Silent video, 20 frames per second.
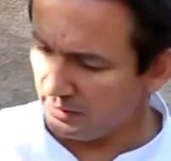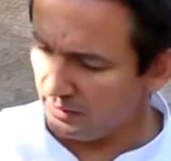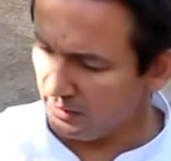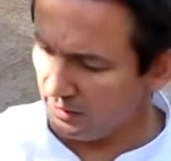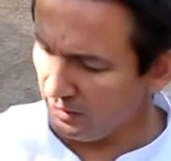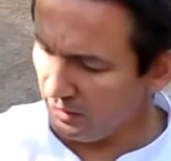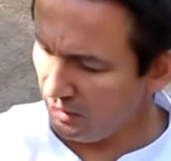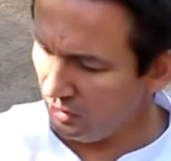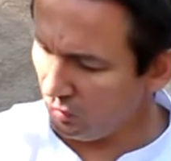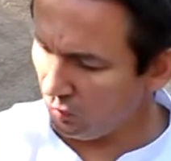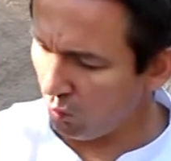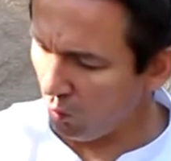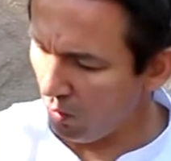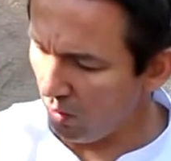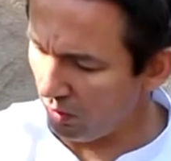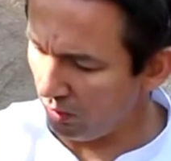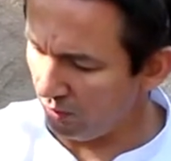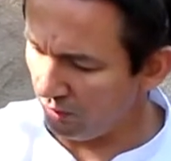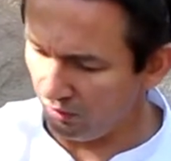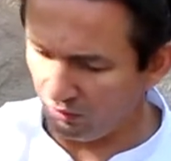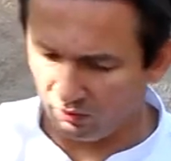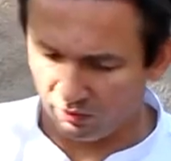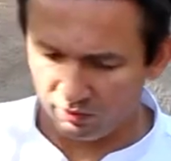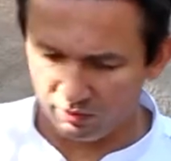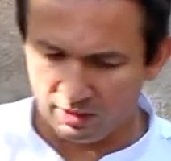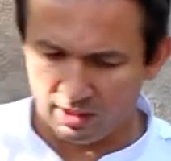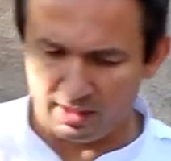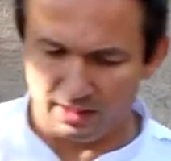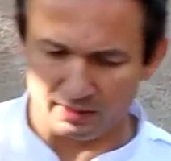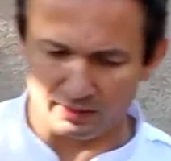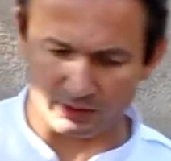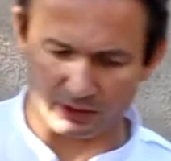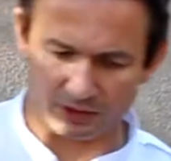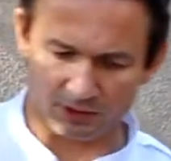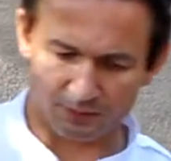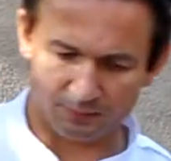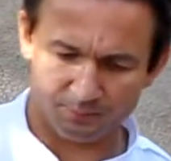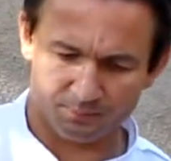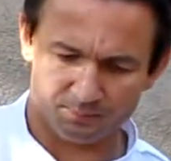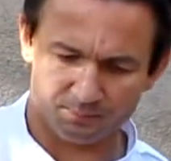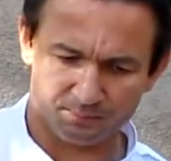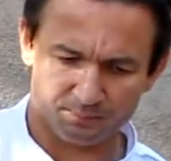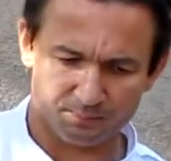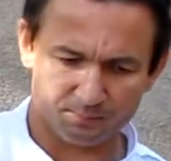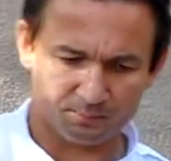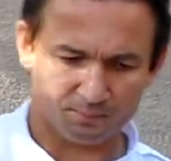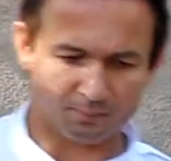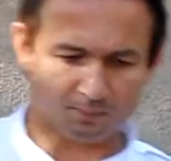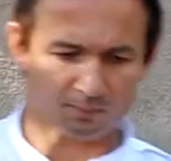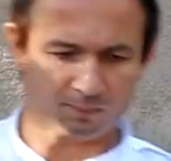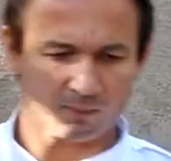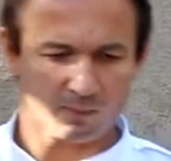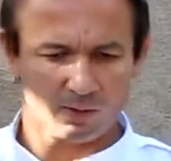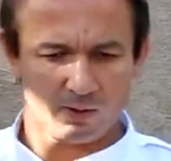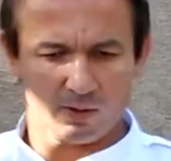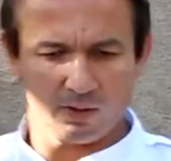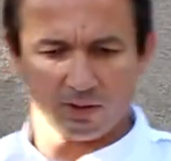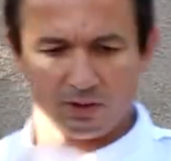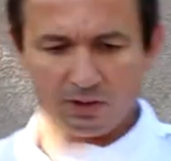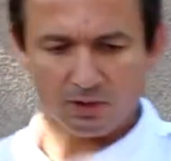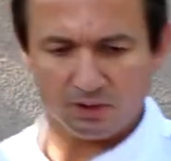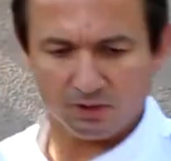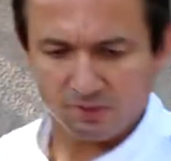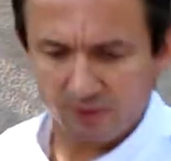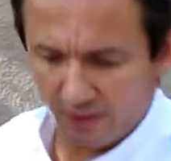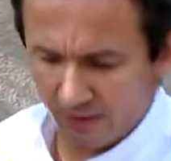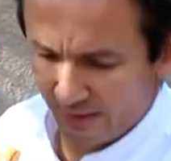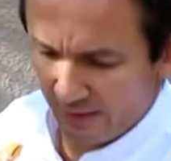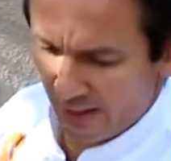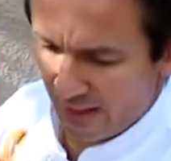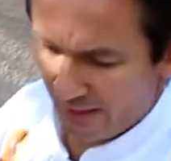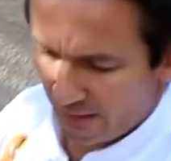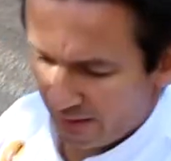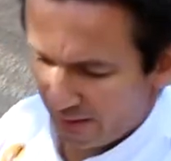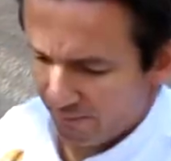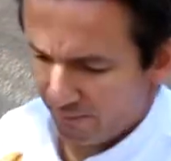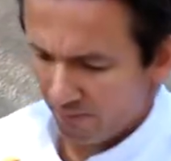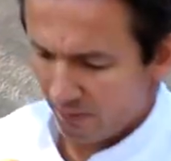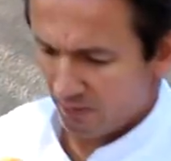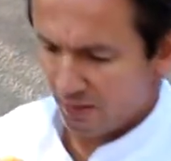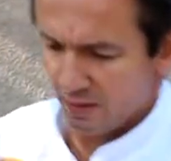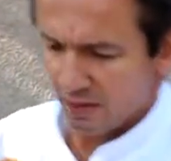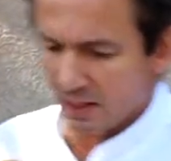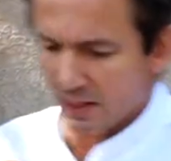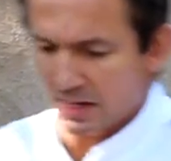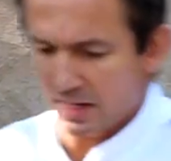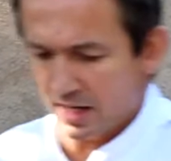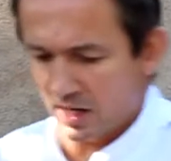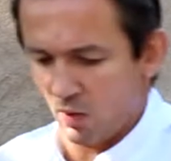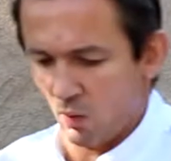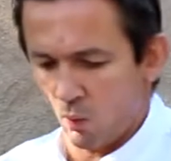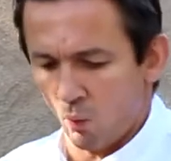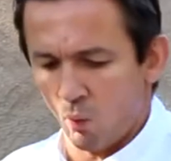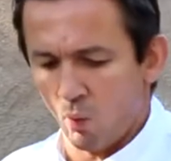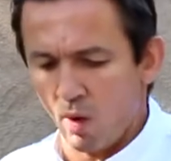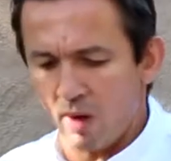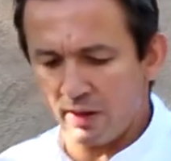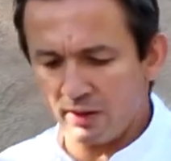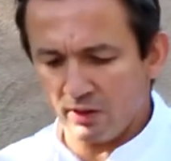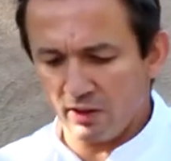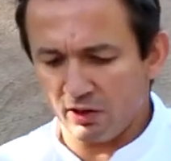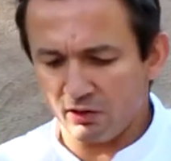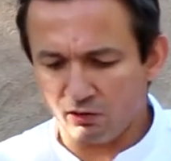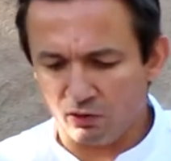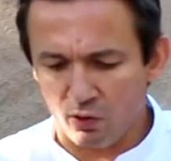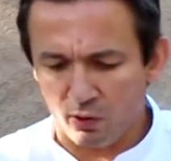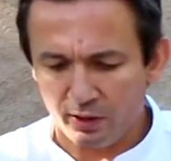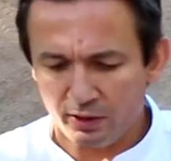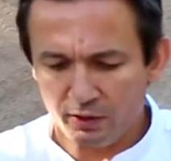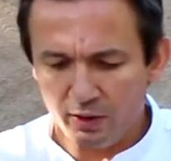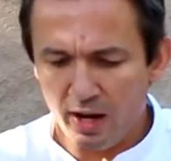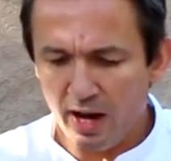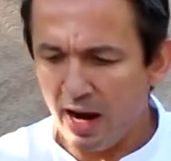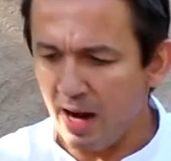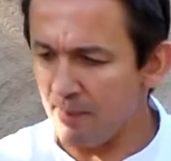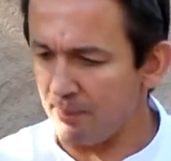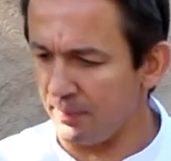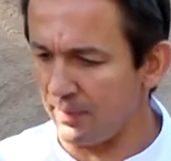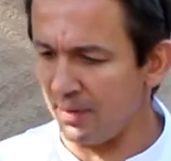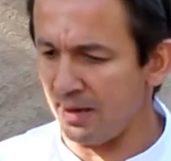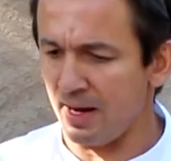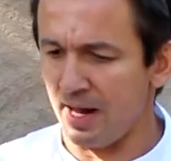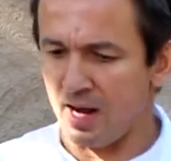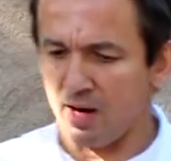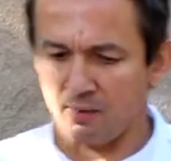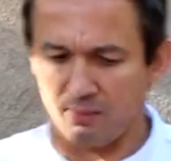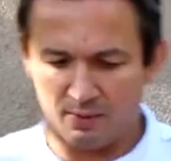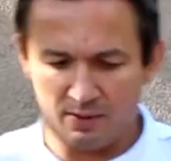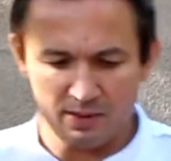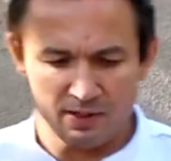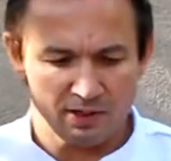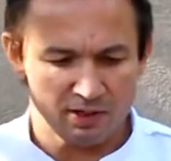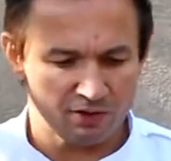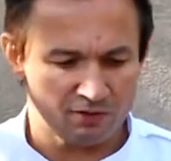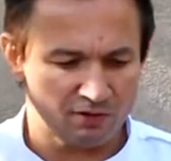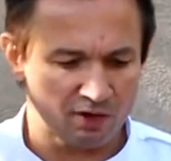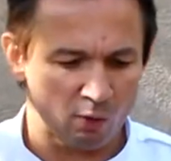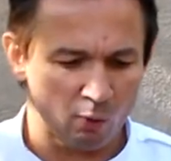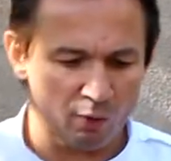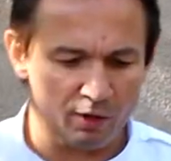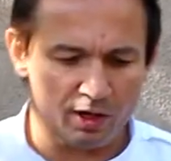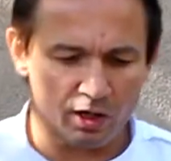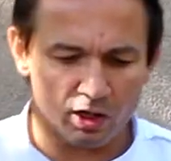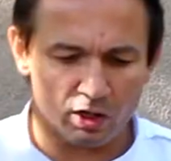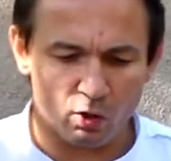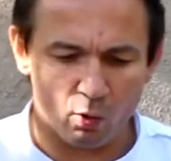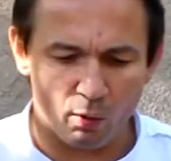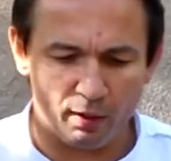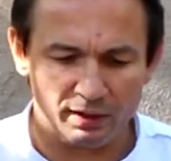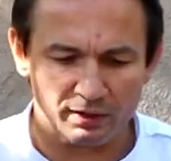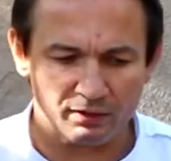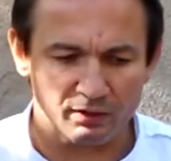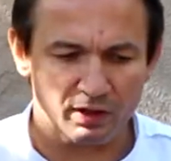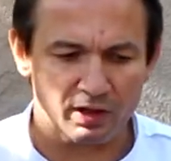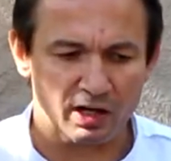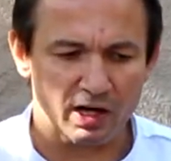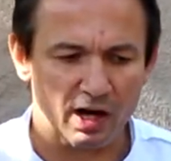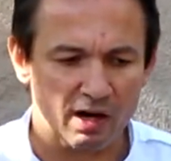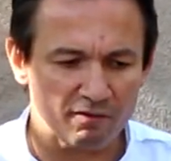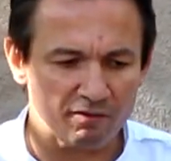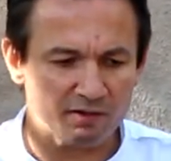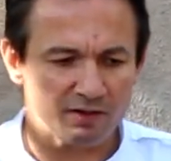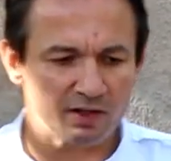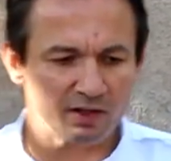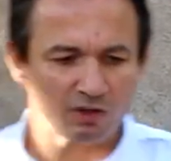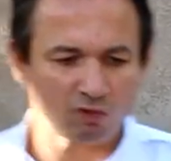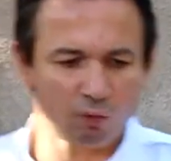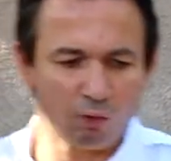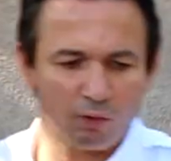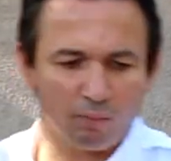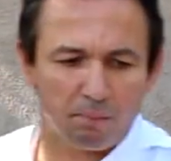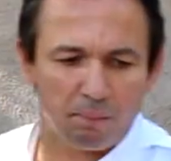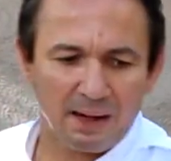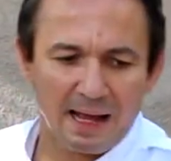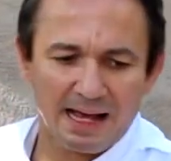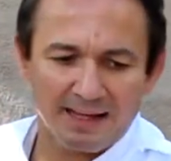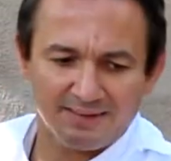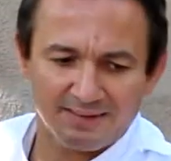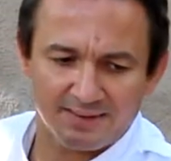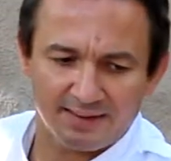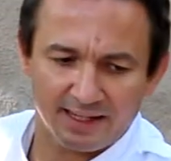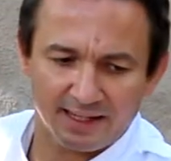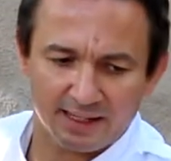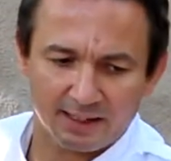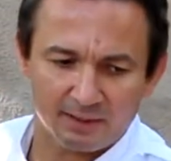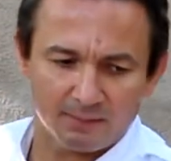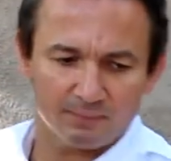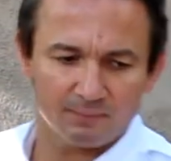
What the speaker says: in each one of these containers. Just like that. And what is going to happen now is that we are going to cover this with plastic.